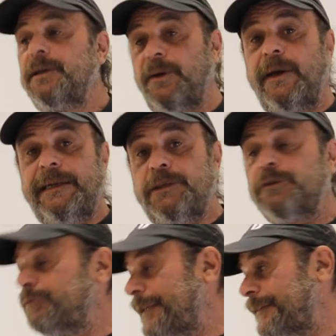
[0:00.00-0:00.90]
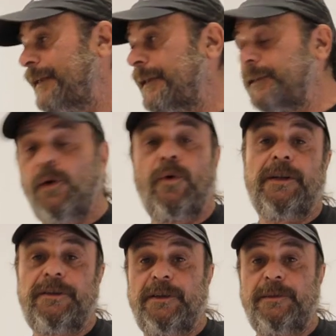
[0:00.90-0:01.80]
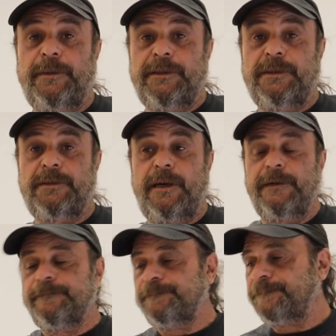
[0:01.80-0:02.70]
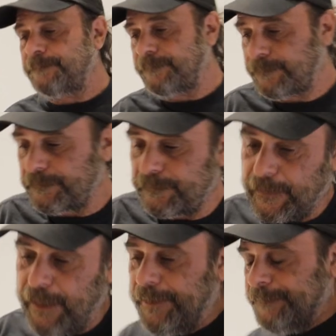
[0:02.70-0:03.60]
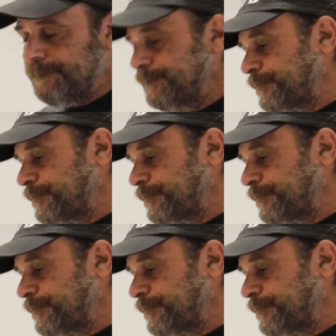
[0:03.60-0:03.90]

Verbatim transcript: So I need to rethink the oil system on this car. All right,